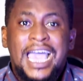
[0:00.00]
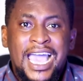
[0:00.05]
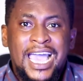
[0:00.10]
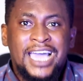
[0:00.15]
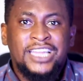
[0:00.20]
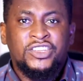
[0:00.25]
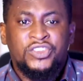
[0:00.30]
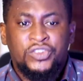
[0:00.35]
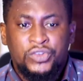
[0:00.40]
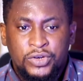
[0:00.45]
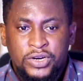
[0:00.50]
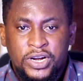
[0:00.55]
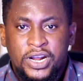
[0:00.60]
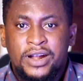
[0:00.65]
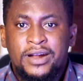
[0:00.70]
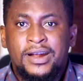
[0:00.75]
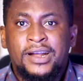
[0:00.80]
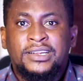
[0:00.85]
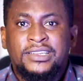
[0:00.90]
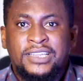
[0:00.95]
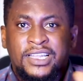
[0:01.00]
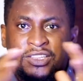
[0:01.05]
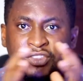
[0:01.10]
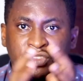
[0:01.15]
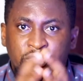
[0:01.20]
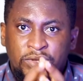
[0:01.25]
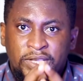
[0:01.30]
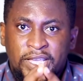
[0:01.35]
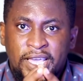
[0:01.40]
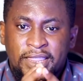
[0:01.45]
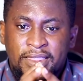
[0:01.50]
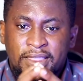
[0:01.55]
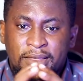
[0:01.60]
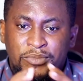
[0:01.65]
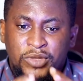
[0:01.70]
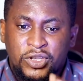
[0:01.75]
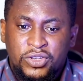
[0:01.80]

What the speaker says: and your character together,